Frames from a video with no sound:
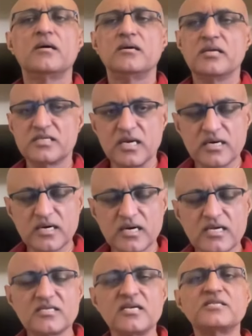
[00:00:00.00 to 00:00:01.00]

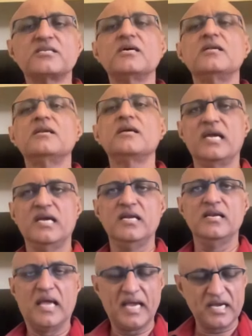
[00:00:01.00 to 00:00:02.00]
decentralization,
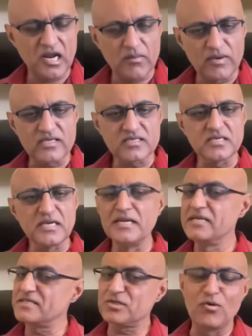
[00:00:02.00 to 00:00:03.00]
in economics,
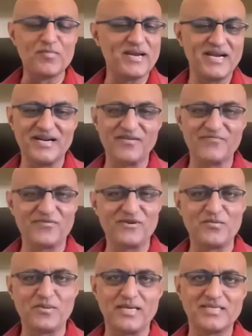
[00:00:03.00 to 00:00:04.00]
in so many
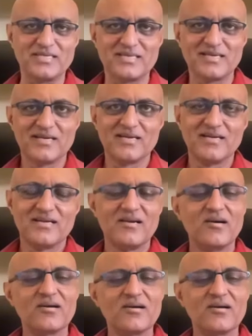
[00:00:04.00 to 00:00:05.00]
different ways.
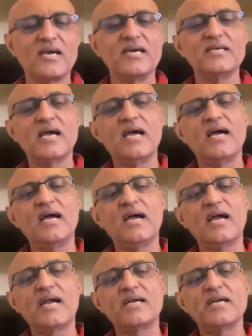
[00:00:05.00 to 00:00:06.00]
Okay,
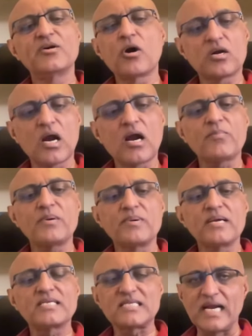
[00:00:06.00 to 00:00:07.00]
and it got a lot of
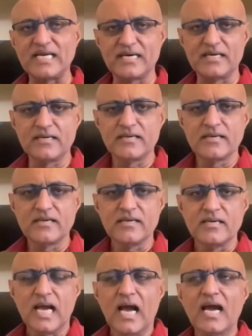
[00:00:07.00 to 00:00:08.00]
people excited.
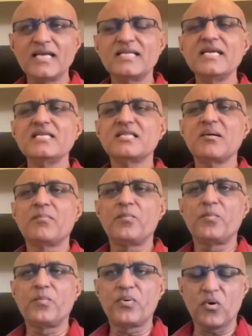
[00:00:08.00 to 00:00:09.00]
I think
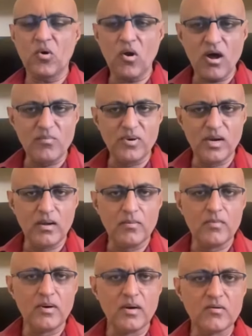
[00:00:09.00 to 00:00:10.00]
the
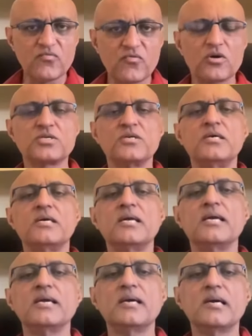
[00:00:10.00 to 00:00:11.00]
problem,
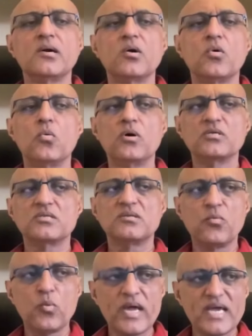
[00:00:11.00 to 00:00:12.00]
unfortunately, was
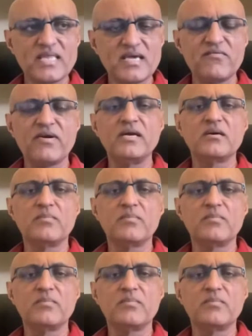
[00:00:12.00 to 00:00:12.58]
the way they went